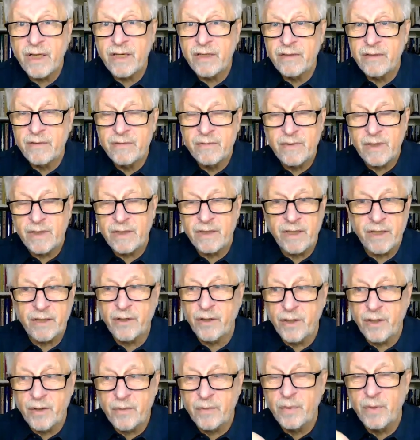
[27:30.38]
or
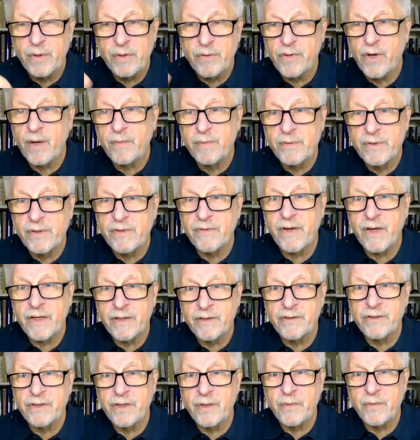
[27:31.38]
hydrogen peroxide,
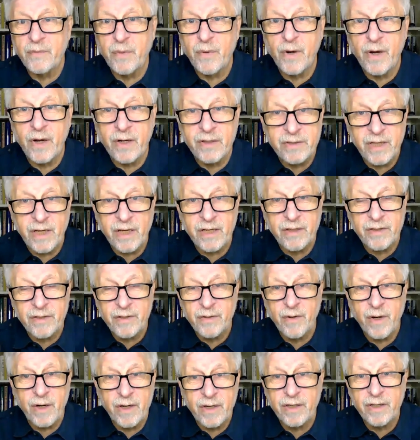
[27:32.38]
right? Like you can put
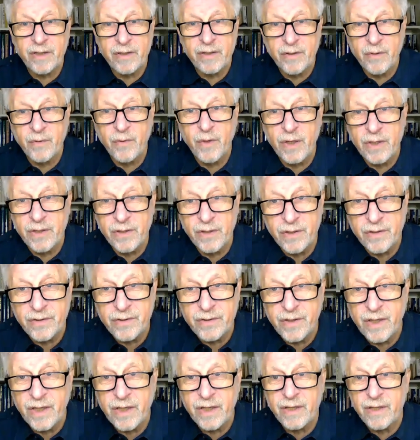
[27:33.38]
drops of hydrogen
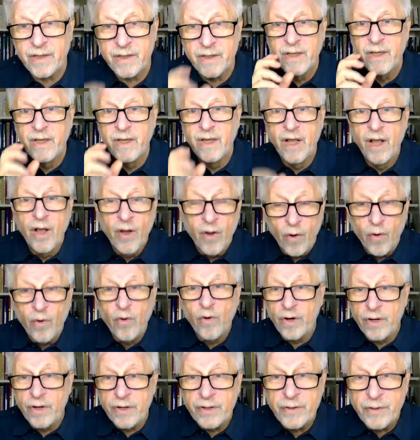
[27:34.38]
peroxide directly in the
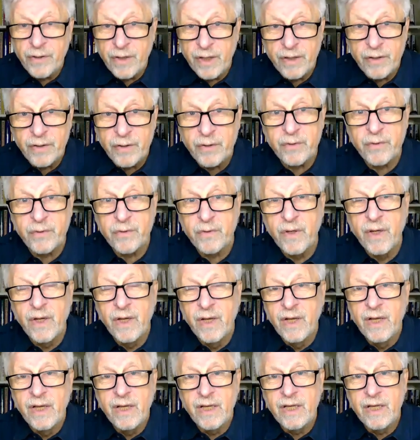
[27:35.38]
water you drink,
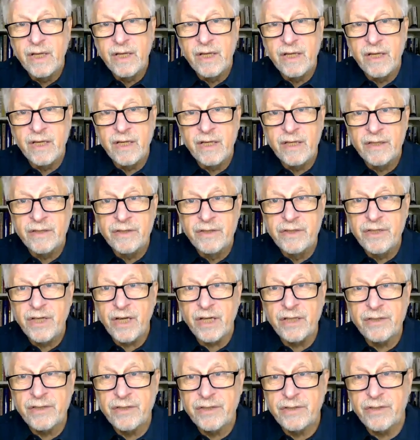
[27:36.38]
or you can
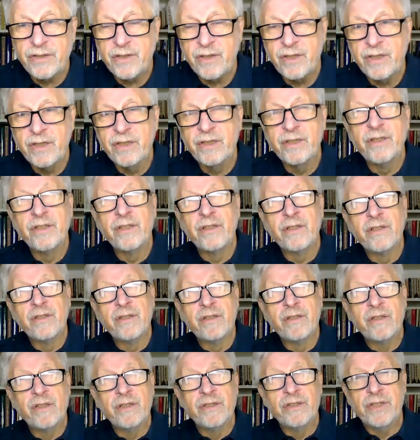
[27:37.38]
do
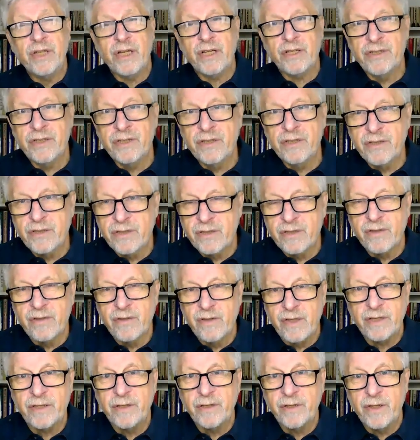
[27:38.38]
ingestion
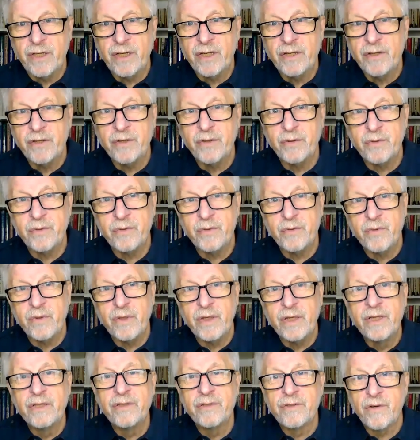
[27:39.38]
in
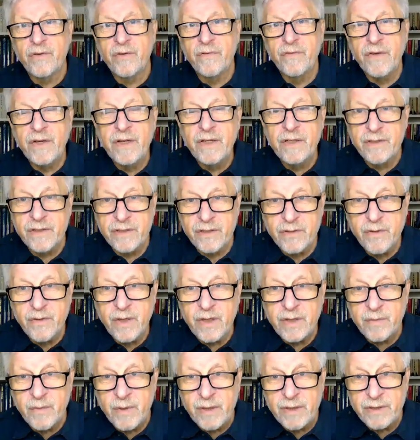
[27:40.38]
injections, like you can
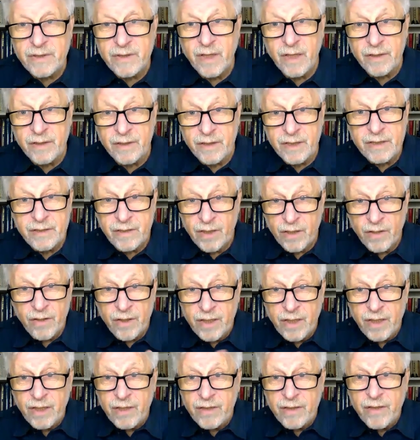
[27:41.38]
do
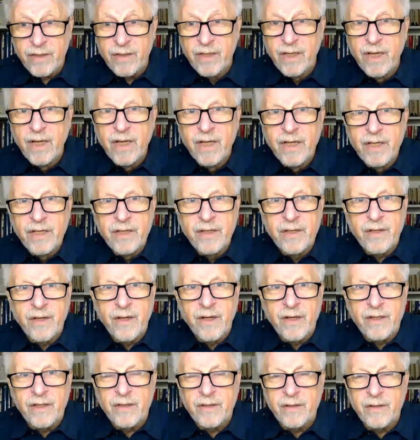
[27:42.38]
intravenous treatments, and
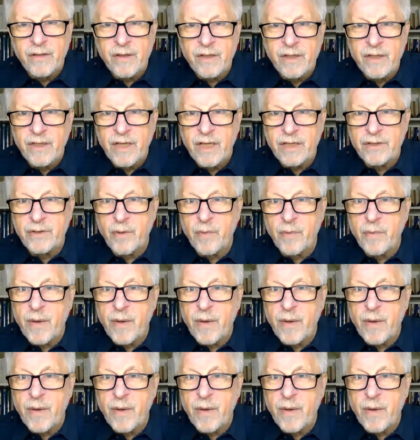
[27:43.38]
these are done